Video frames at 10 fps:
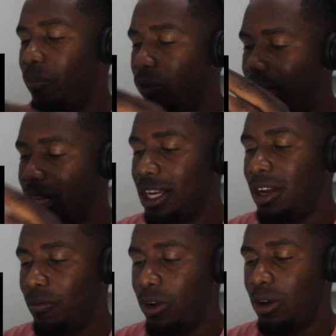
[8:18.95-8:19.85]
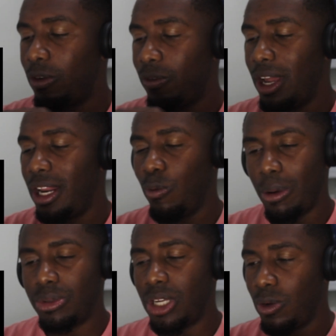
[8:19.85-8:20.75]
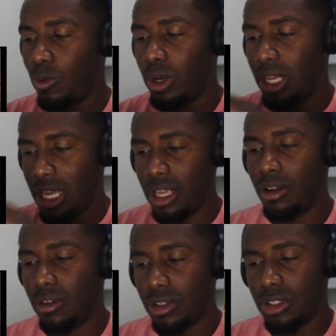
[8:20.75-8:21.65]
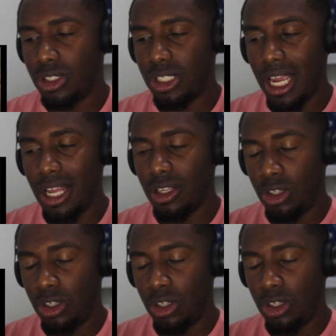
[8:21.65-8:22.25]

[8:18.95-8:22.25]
You get the Confederate flag, he representing what he stands.